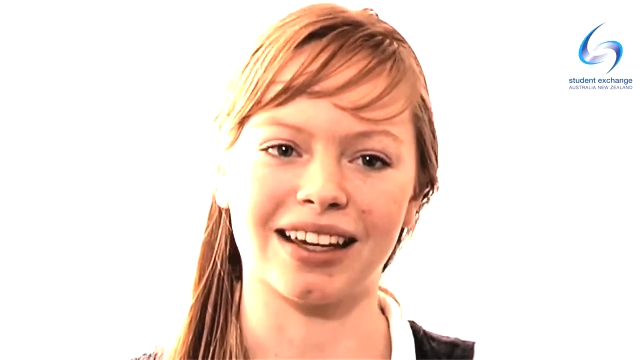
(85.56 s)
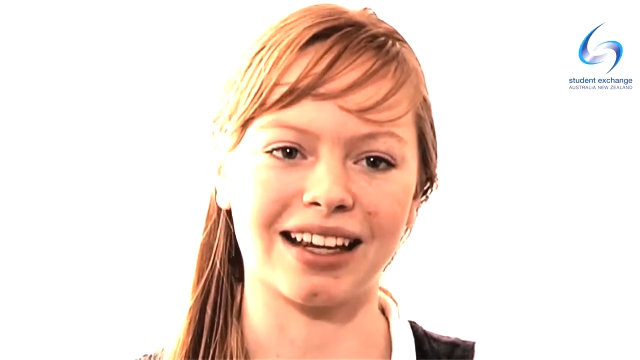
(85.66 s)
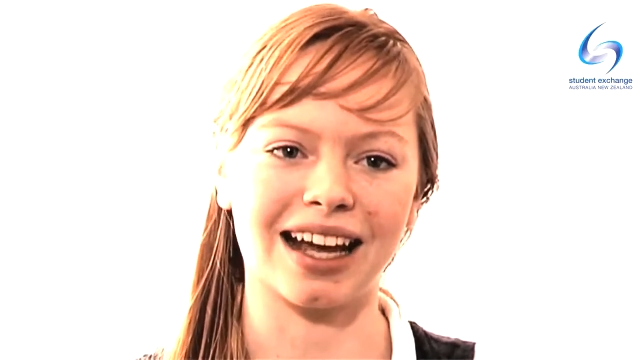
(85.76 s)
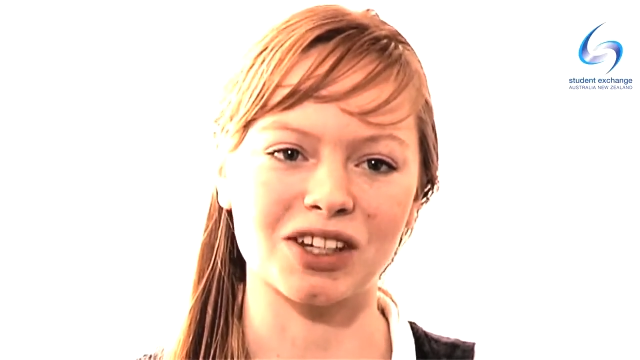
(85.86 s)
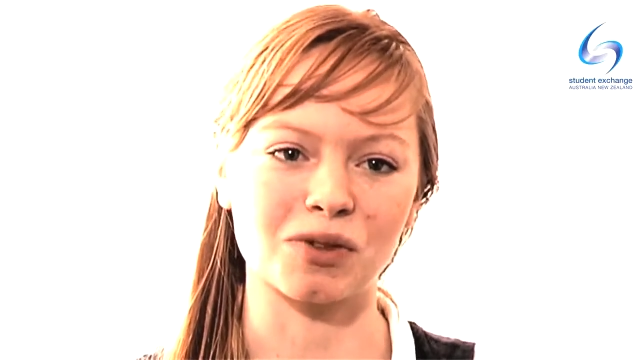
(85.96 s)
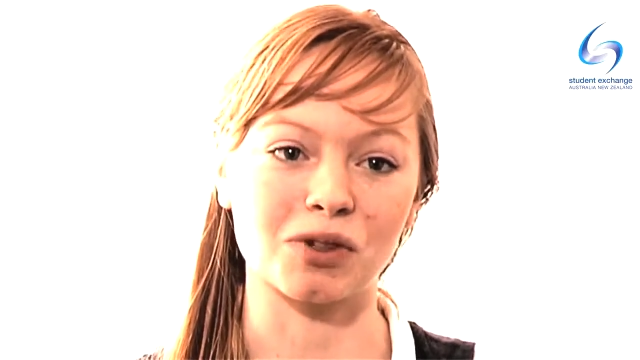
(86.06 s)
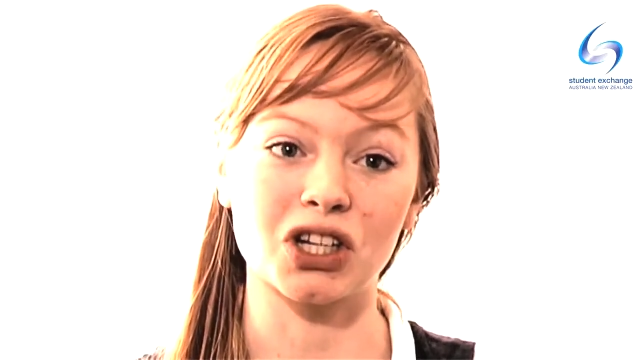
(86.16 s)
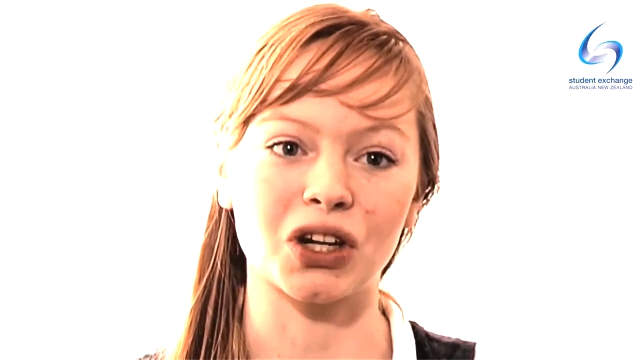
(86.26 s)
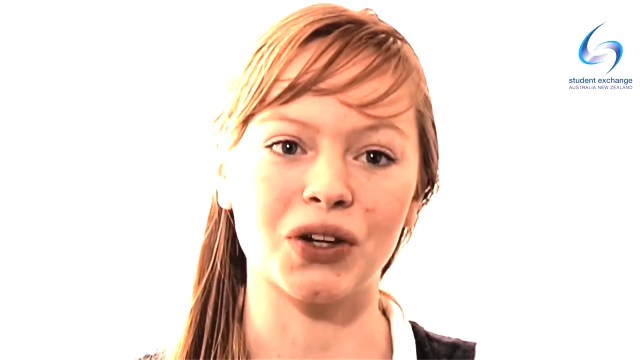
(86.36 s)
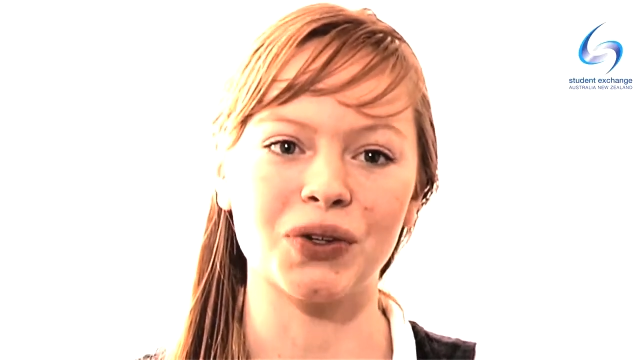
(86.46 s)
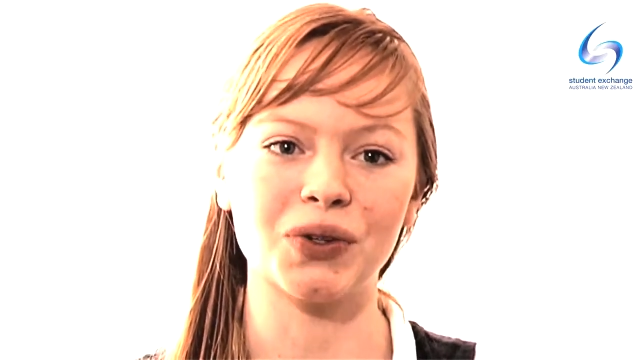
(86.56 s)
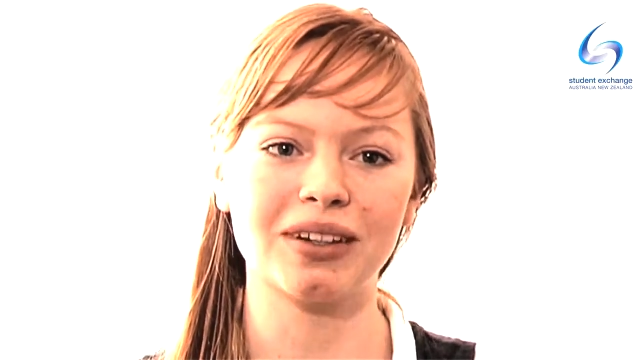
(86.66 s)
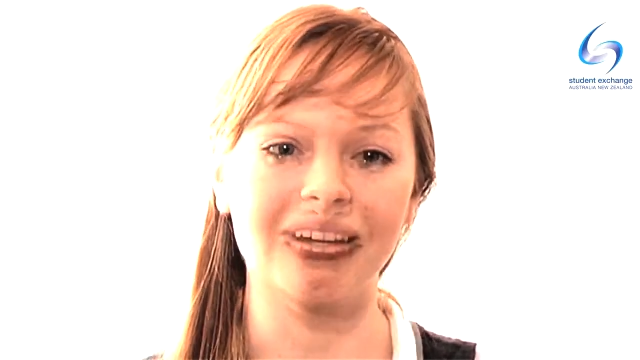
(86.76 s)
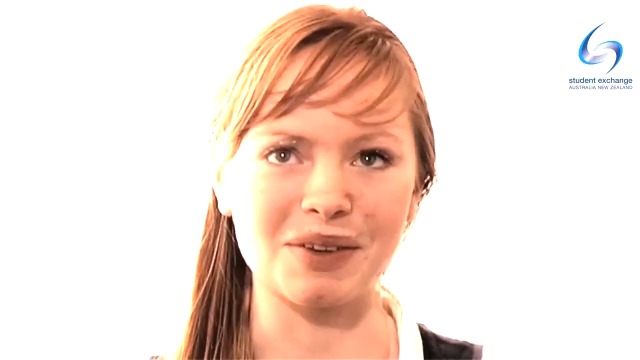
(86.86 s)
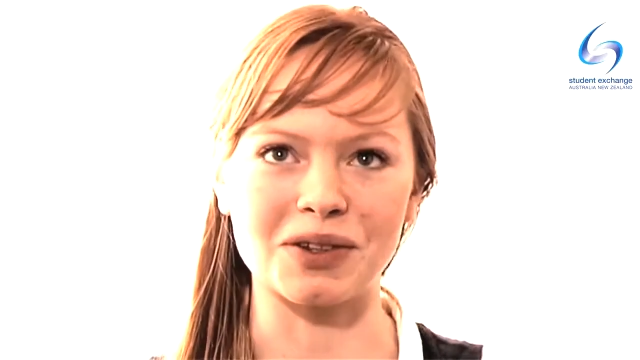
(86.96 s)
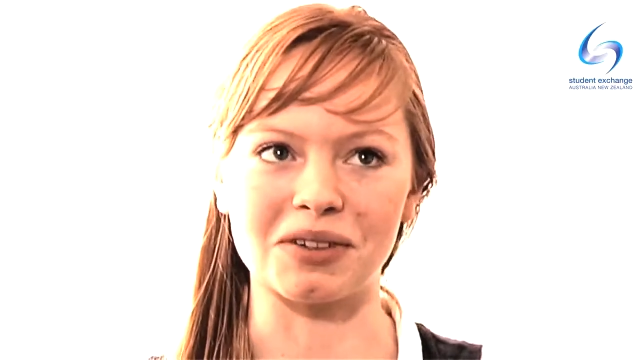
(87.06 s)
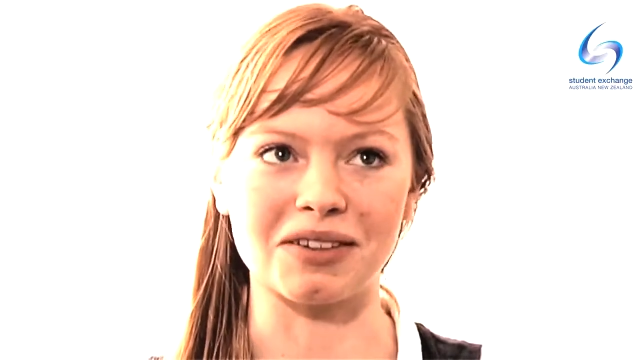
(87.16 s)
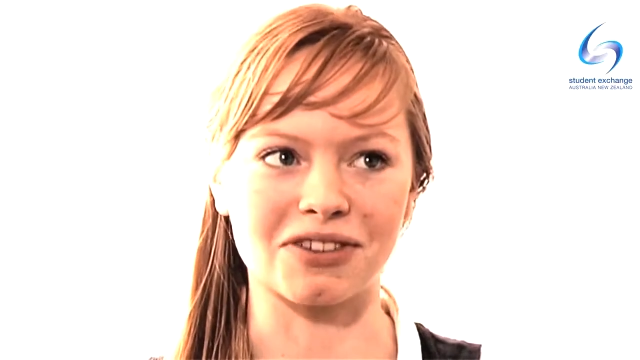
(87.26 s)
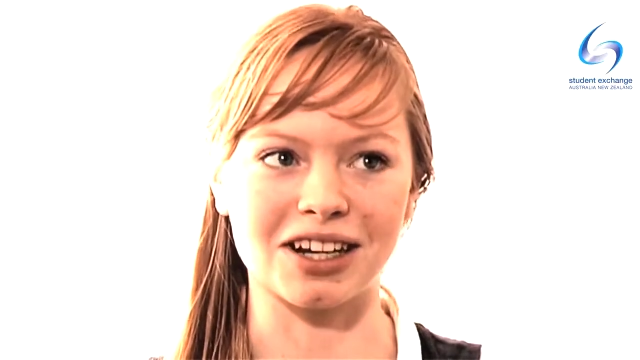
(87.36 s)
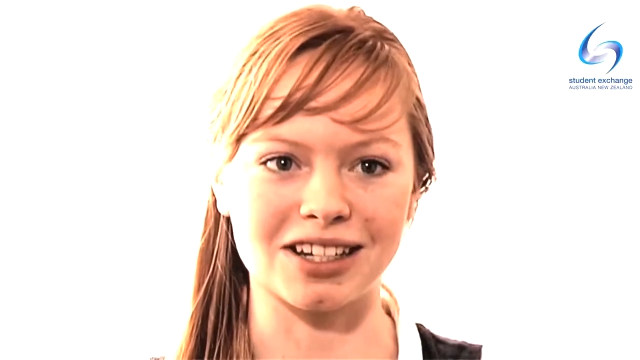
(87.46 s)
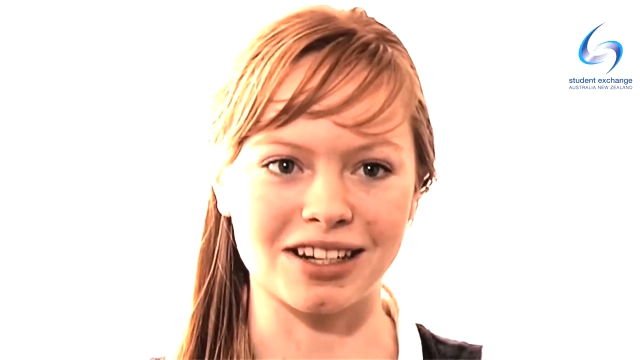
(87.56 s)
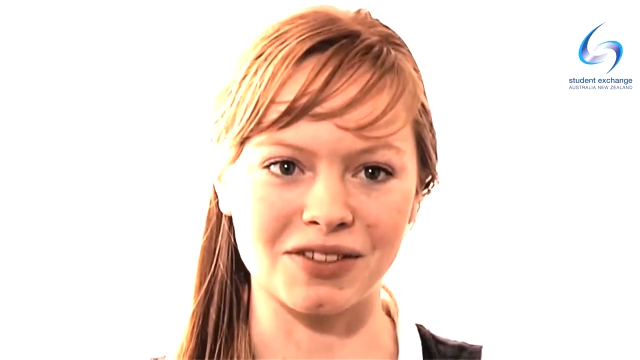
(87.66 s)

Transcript: like an actual show and it was all in French and